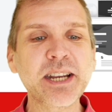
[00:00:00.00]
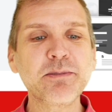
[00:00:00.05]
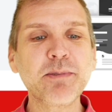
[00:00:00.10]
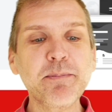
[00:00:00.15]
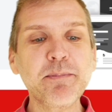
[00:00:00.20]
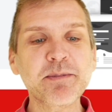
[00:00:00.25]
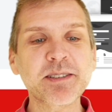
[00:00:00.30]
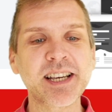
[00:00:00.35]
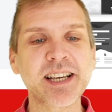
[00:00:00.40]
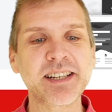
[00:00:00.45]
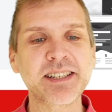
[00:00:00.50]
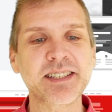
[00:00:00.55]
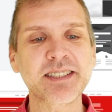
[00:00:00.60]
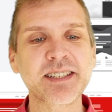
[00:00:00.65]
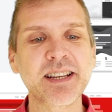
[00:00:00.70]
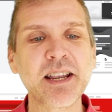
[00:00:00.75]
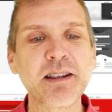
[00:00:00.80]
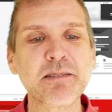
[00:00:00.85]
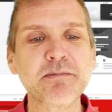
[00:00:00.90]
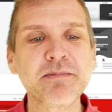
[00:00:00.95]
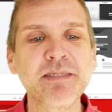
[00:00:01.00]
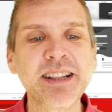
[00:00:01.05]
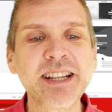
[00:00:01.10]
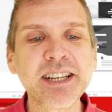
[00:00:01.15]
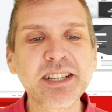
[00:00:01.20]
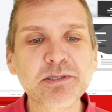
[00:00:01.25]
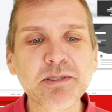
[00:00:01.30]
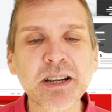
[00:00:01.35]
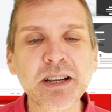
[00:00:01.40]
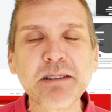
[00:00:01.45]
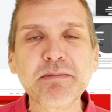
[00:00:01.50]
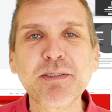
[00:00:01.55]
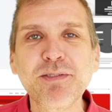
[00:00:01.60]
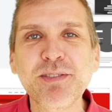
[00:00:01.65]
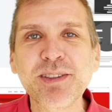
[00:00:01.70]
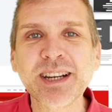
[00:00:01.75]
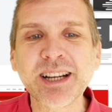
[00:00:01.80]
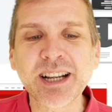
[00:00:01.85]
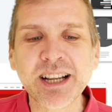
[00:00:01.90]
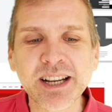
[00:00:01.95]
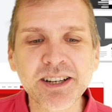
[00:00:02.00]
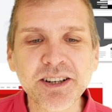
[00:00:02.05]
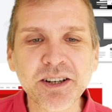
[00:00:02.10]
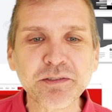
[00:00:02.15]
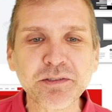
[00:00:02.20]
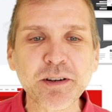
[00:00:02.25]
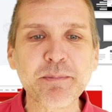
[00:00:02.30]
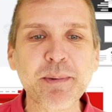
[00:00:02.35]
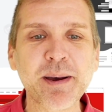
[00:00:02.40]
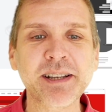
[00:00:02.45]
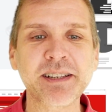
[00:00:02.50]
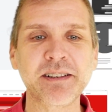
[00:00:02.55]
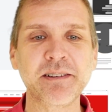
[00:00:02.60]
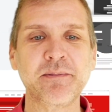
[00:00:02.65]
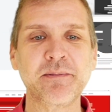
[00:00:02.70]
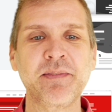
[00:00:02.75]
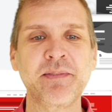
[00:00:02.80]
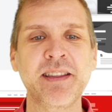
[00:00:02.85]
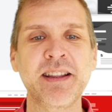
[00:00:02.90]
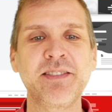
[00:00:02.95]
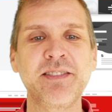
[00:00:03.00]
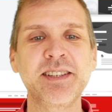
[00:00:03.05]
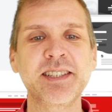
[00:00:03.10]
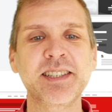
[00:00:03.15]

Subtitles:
websites literally with the click of a button. This